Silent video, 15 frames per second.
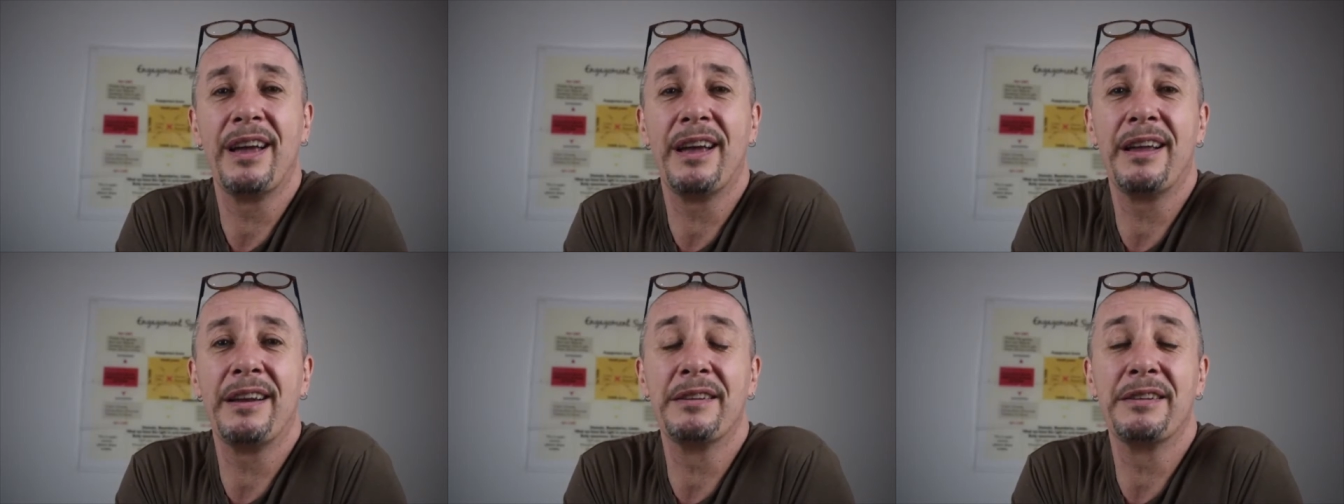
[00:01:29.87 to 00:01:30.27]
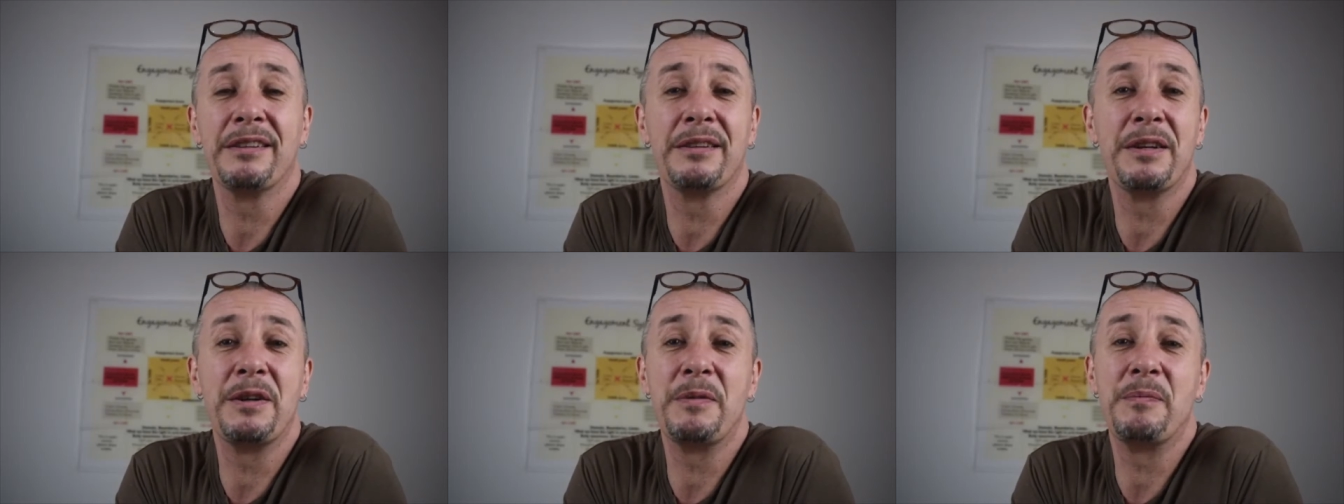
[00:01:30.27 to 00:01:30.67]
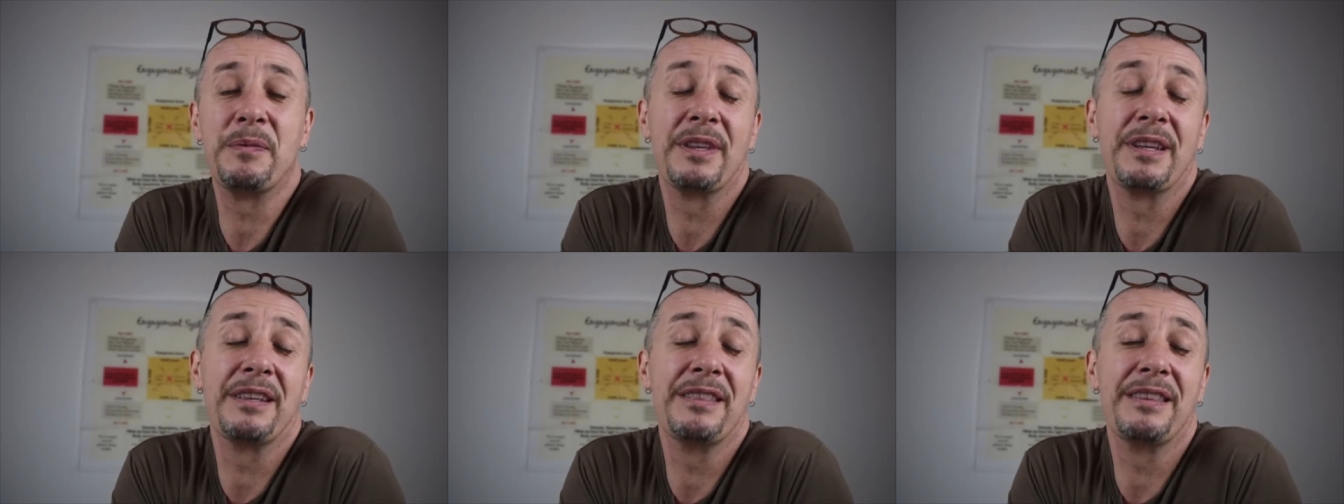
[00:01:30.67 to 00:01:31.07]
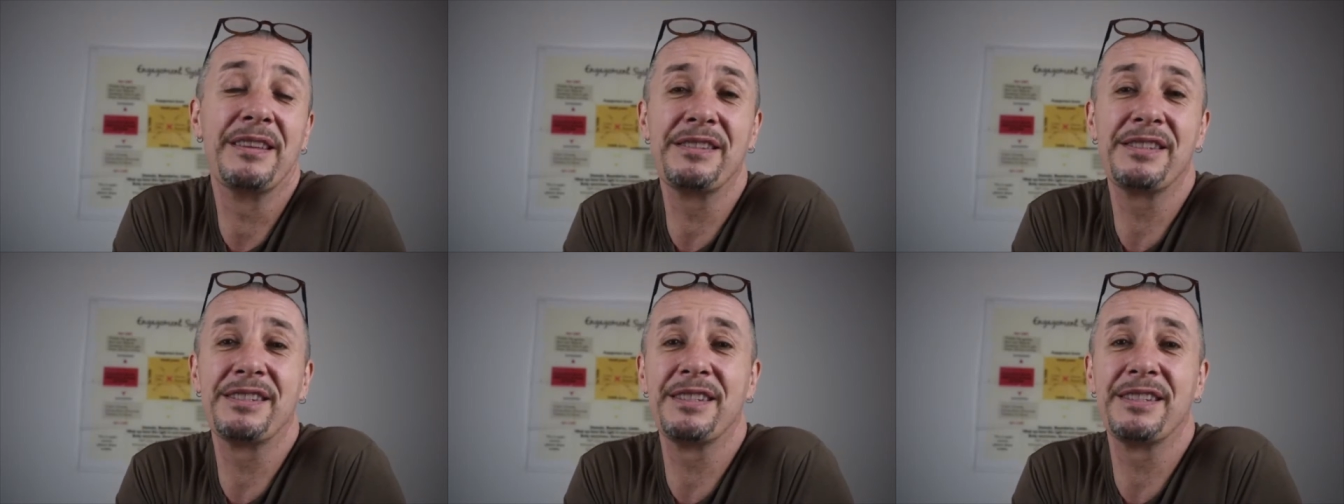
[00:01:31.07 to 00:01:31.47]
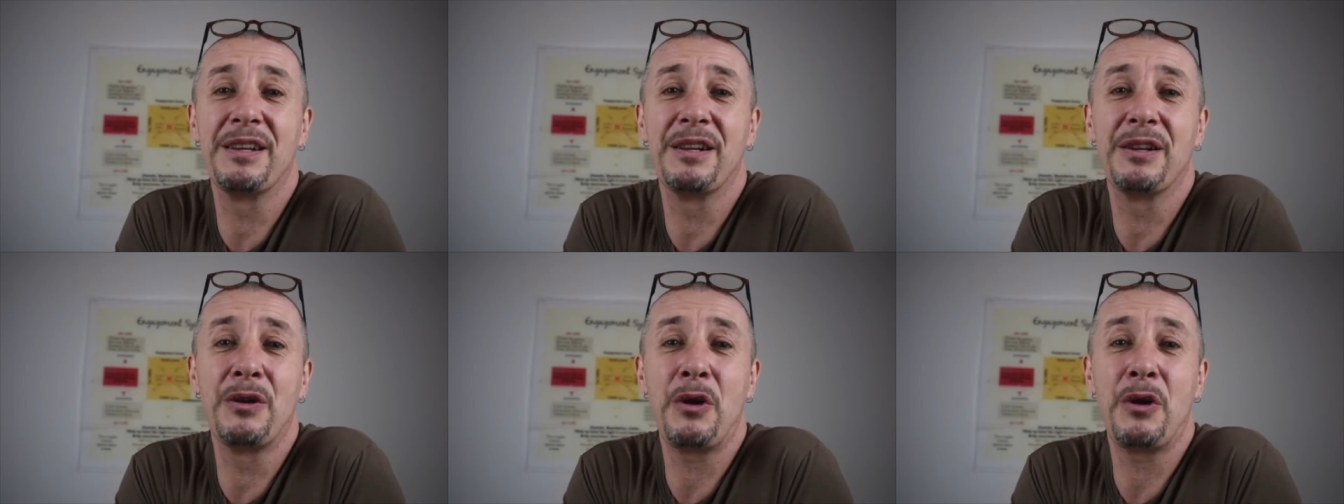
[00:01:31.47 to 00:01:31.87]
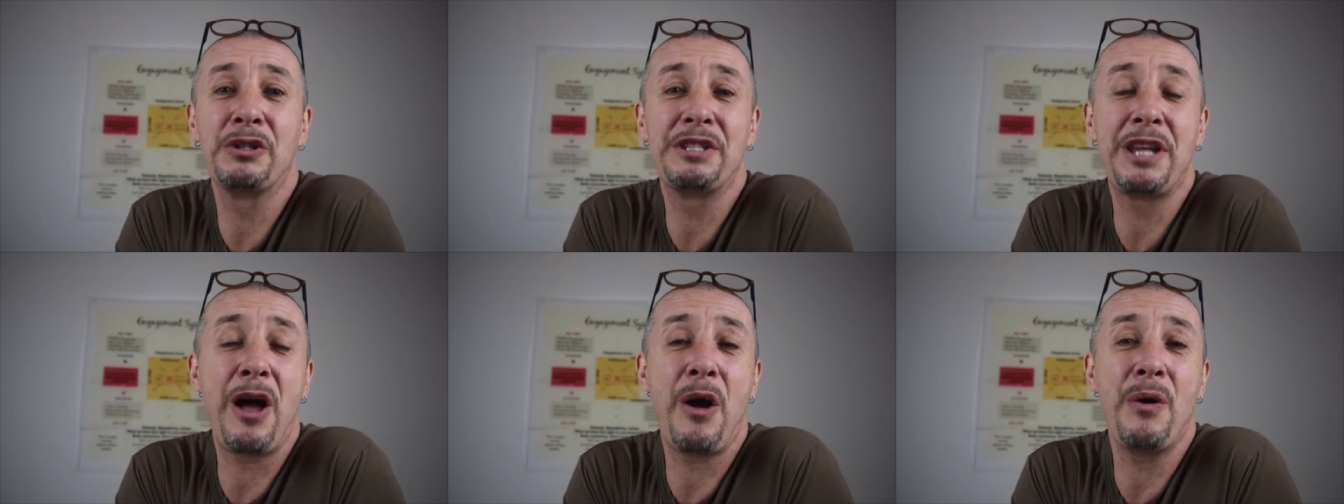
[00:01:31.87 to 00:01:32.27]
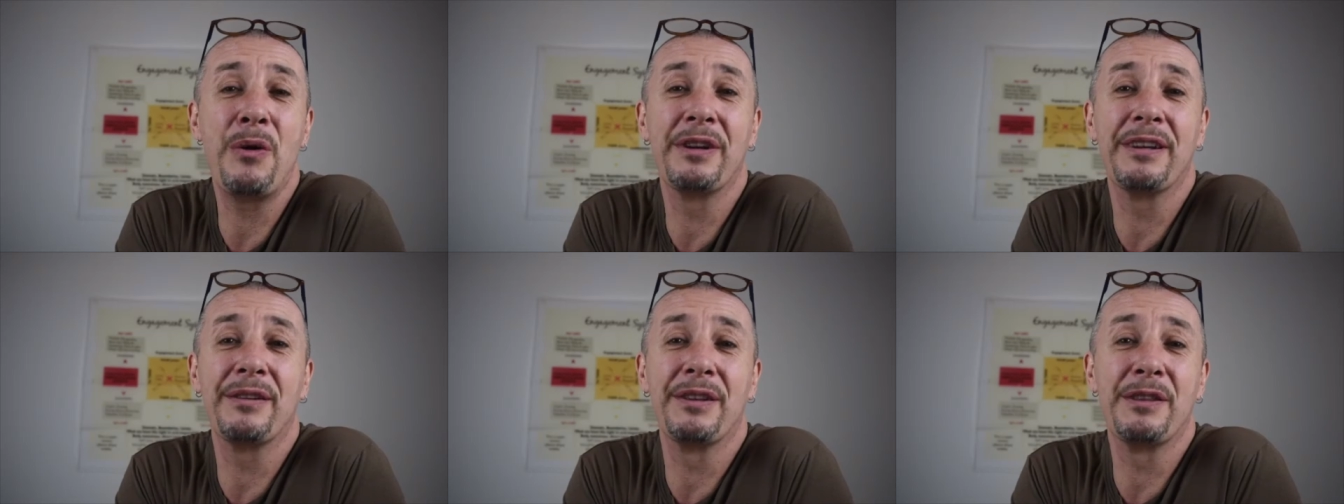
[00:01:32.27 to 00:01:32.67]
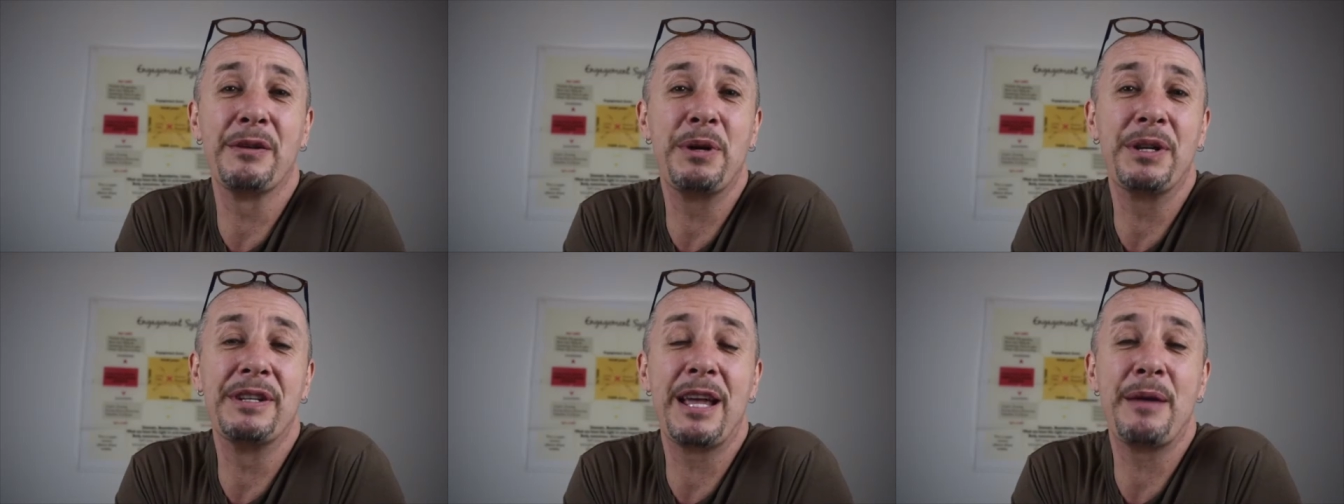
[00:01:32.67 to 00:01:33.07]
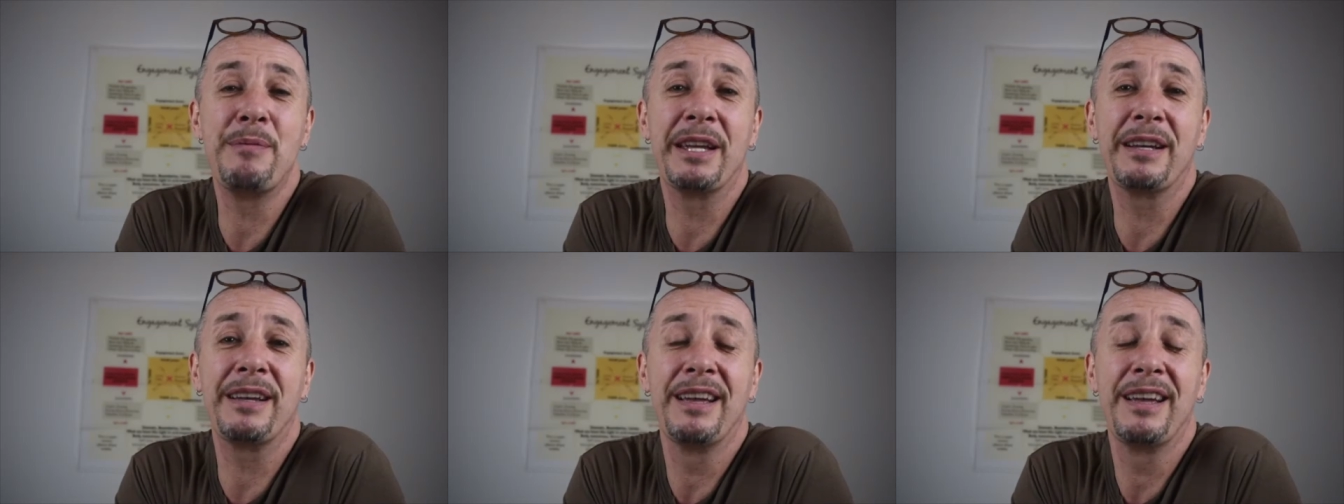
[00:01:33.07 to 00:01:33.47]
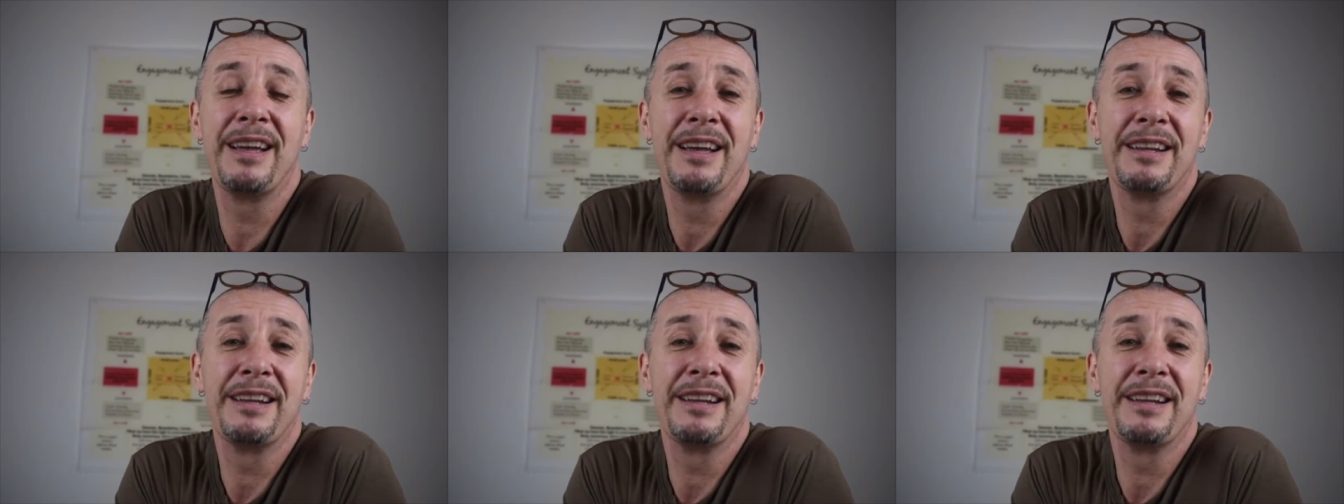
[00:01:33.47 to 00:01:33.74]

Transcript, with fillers: And um, in this uh, lockdown or the pandemic,